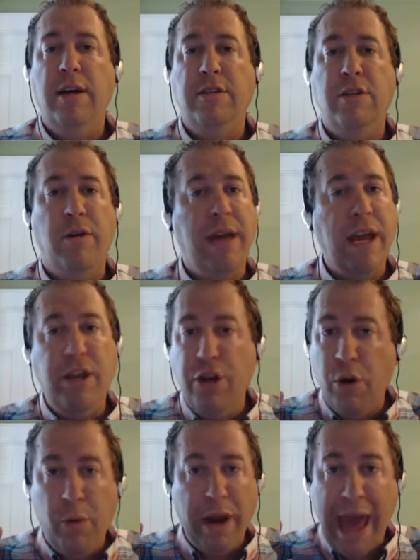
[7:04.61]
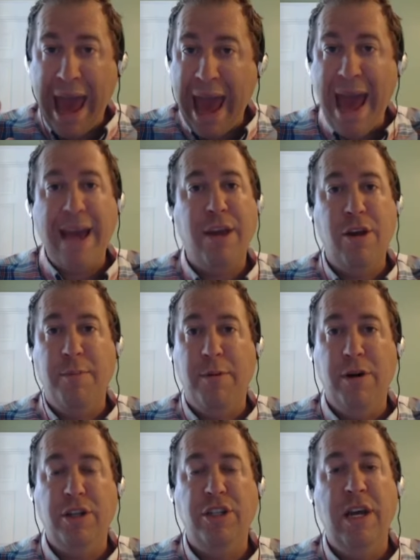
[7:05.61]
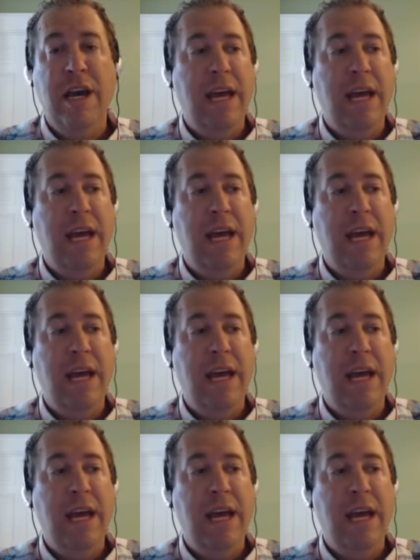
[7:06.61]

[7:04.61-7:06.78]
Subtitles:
So again, you don't want to hack your bush.